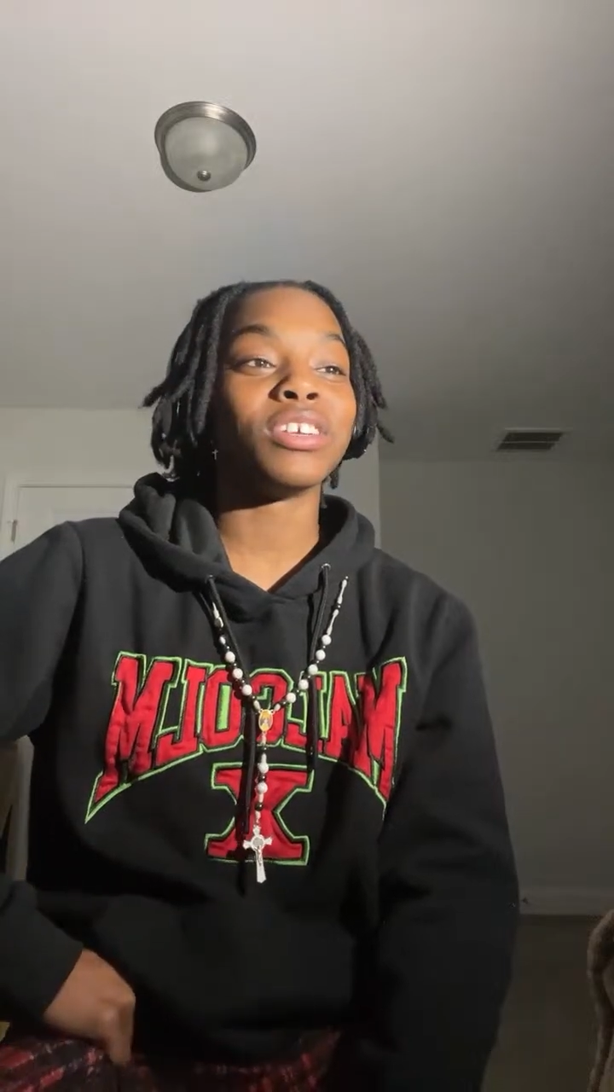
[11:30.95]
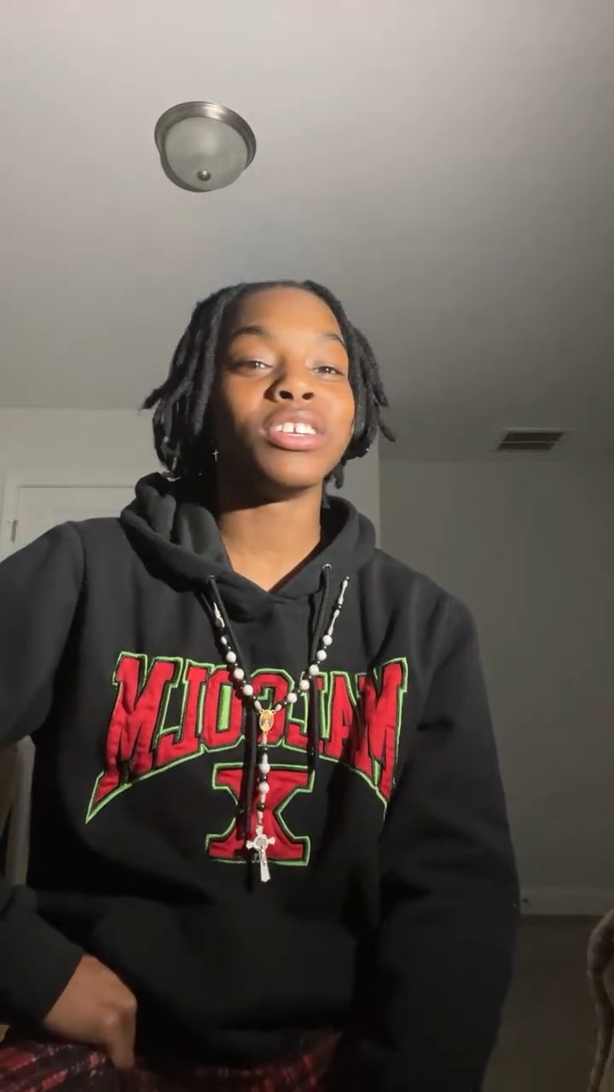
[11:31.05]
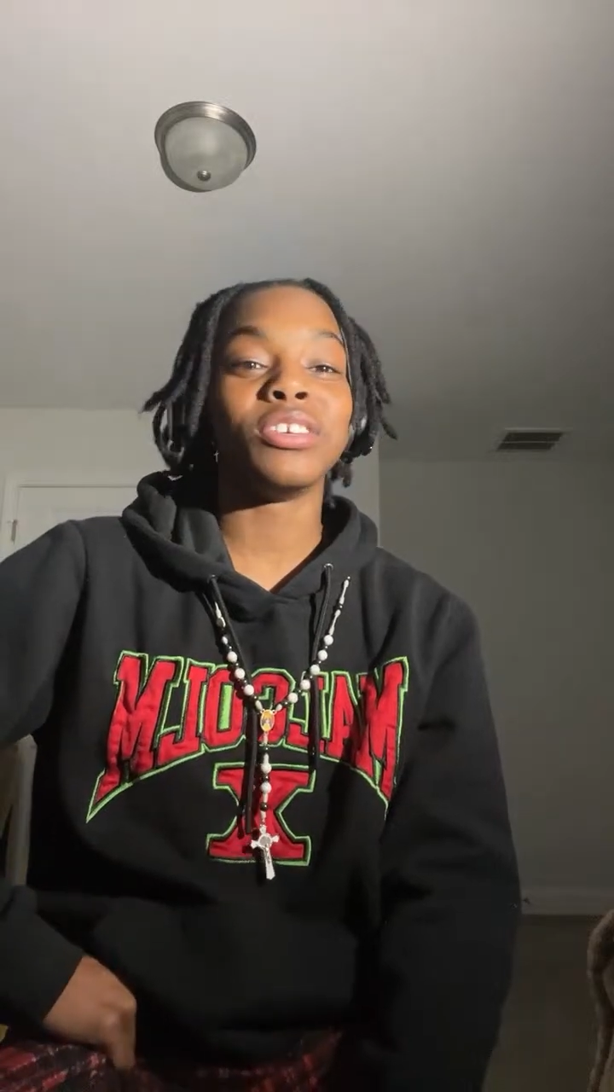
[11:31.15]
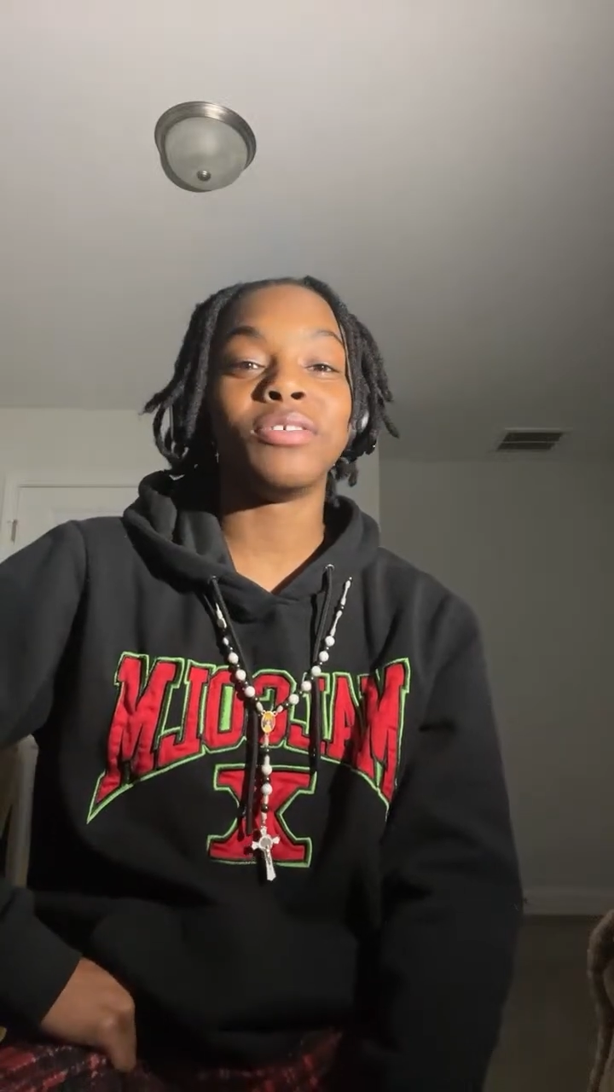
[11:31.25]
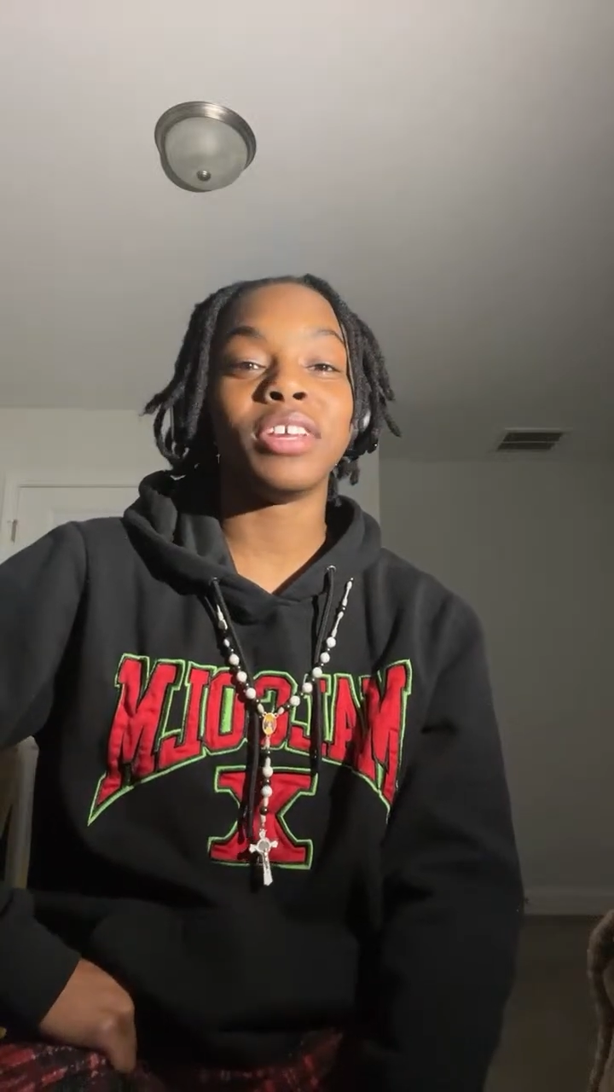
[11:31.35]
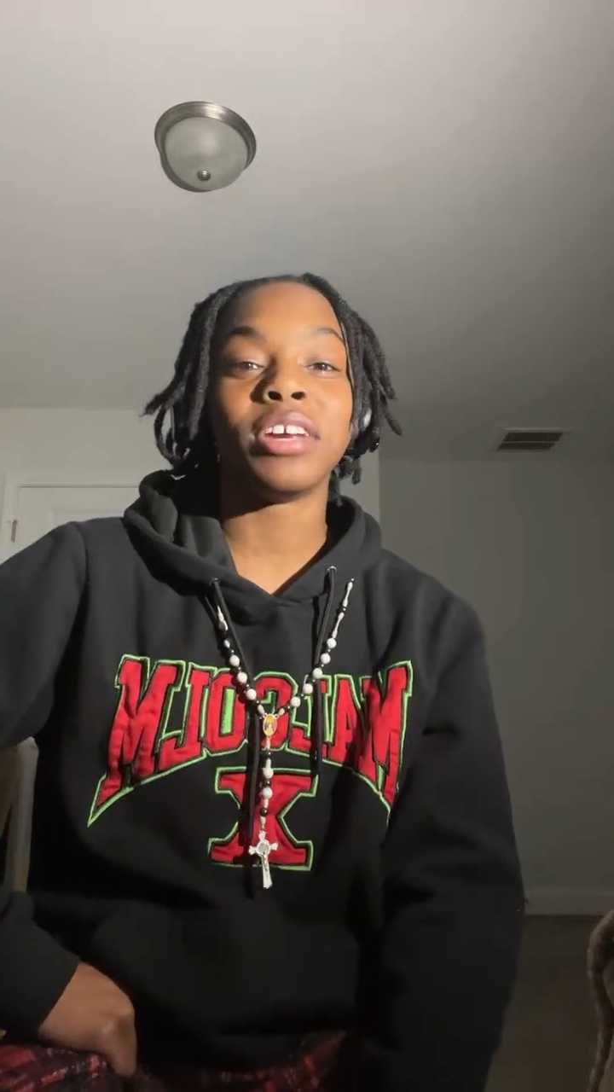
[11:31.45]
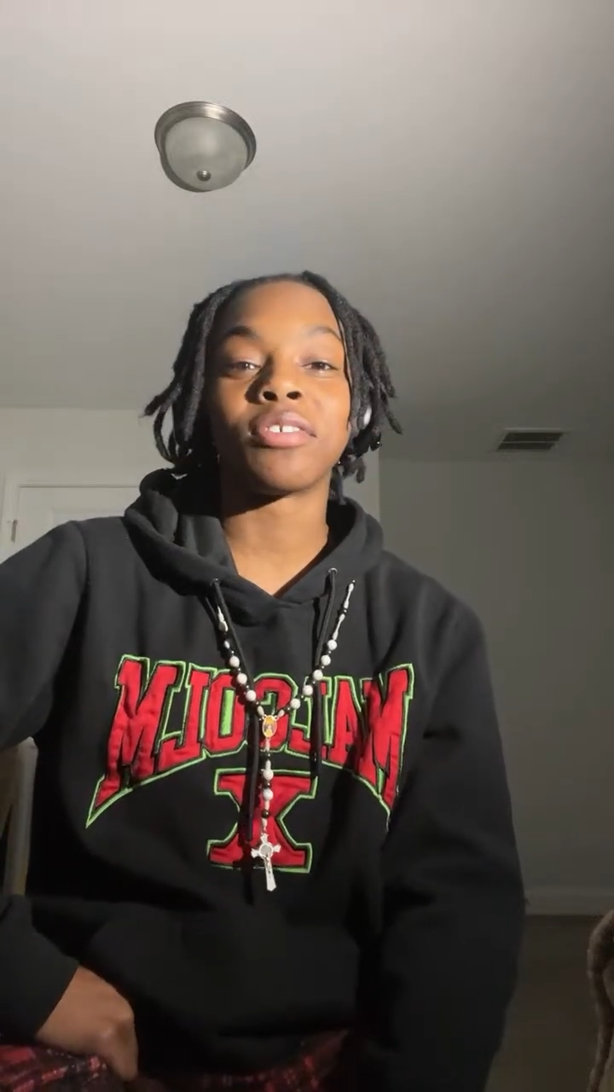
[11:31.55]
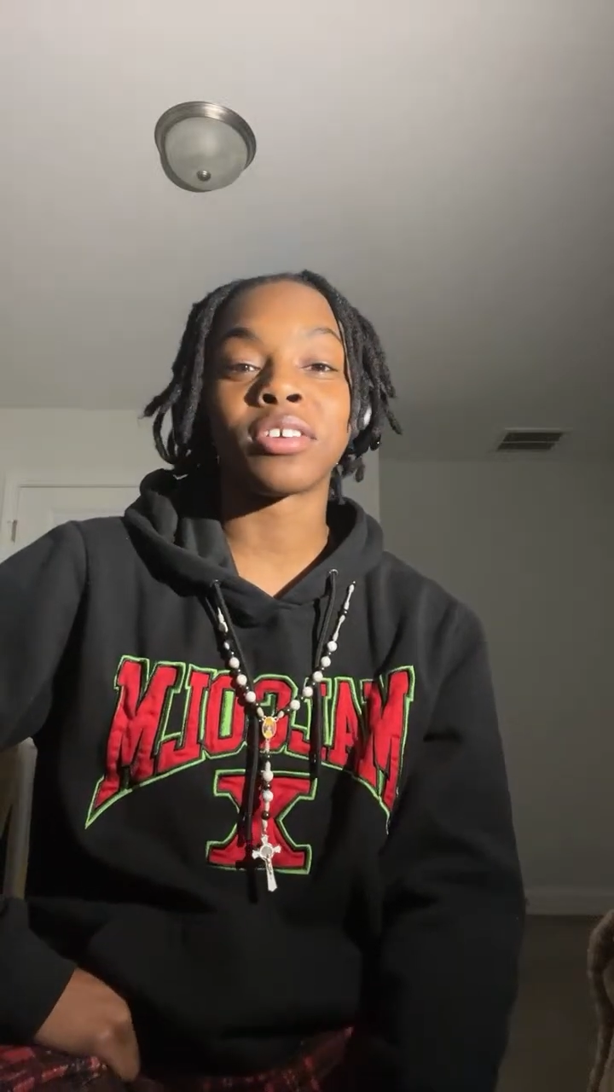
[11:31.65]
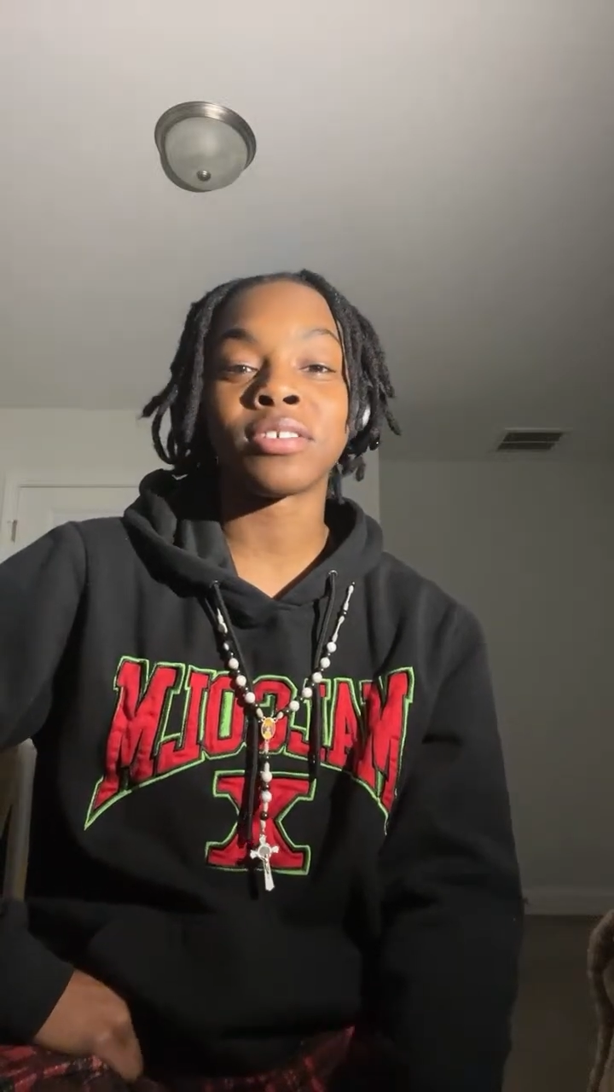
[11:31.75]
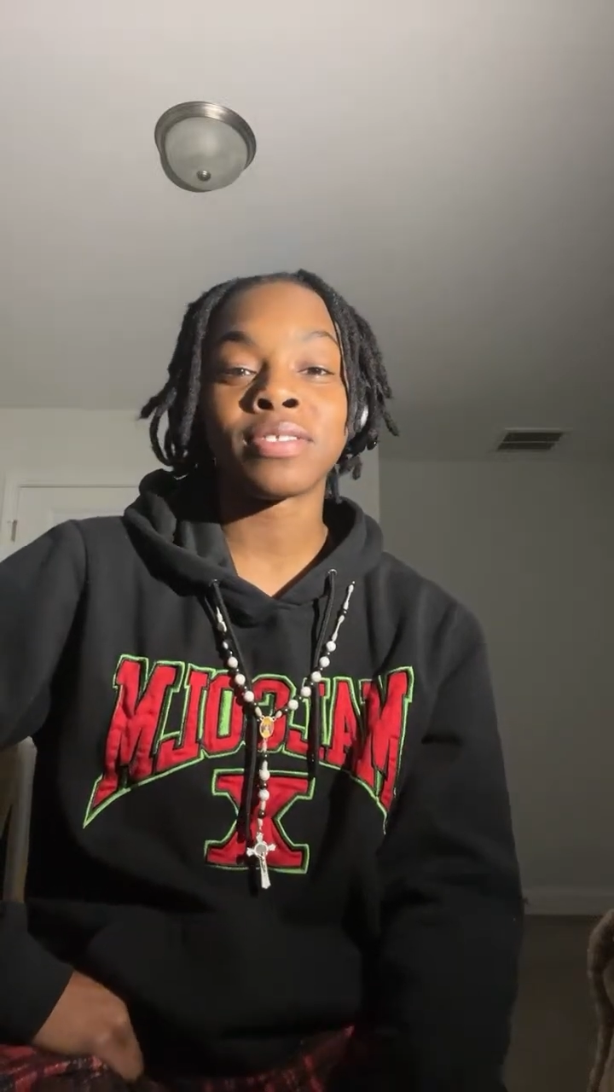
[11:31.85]
to do
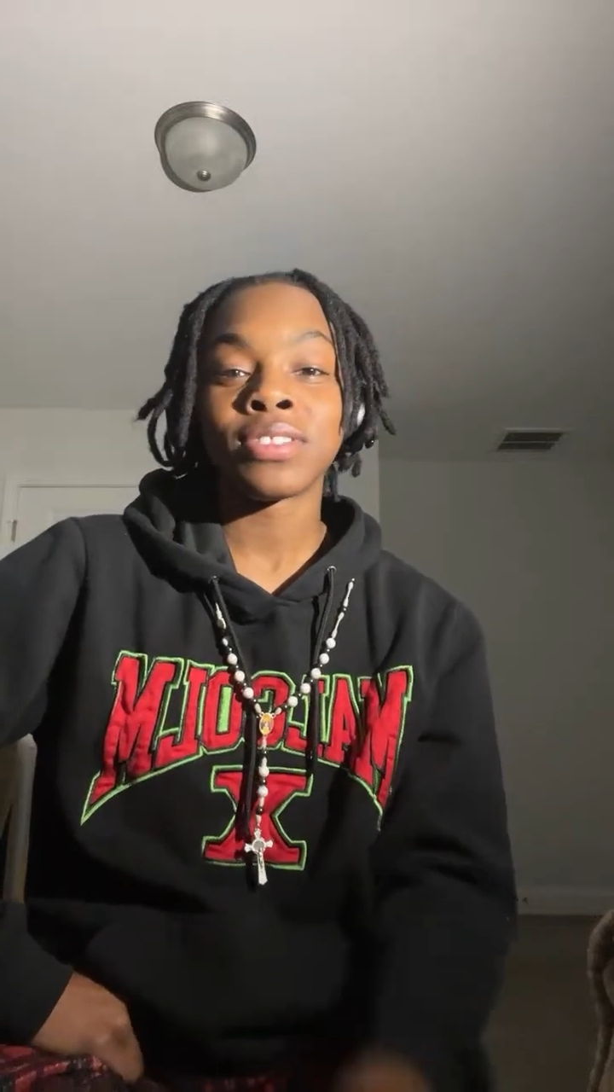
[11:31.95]
whatever